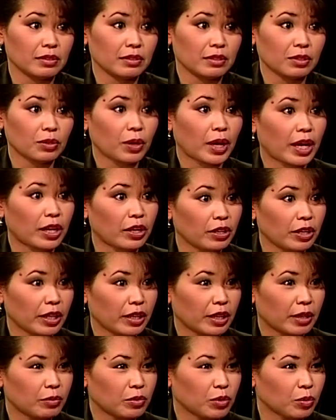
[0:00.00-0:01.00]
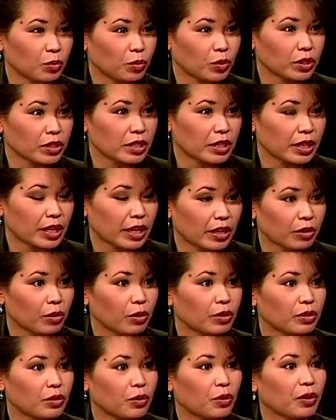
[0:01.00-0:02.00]
So how do you get them to work
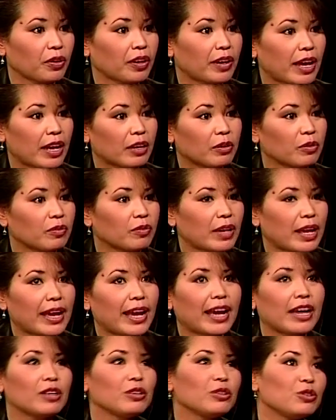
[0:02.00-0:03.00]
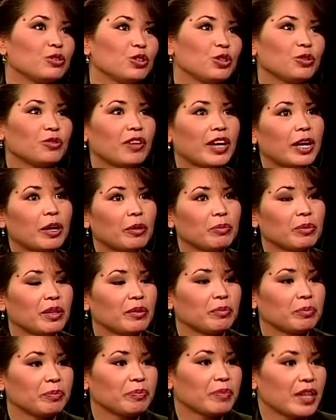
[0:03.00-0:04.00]
together, or how do you help
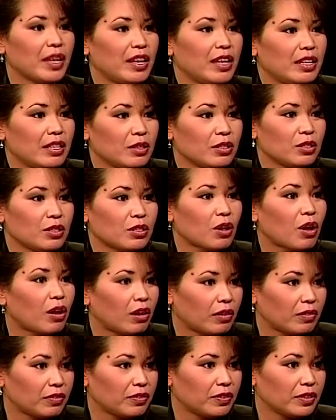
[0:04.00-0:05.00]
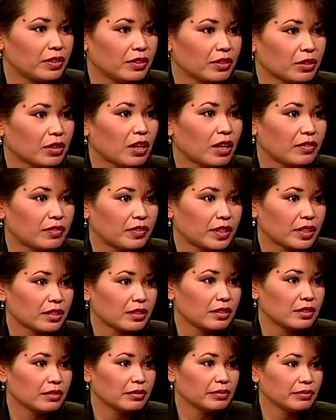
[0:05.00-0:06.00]
them solve their
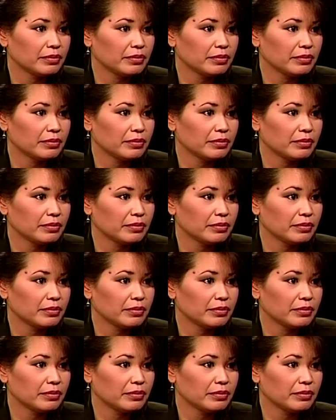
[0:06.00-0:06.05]
conflicts?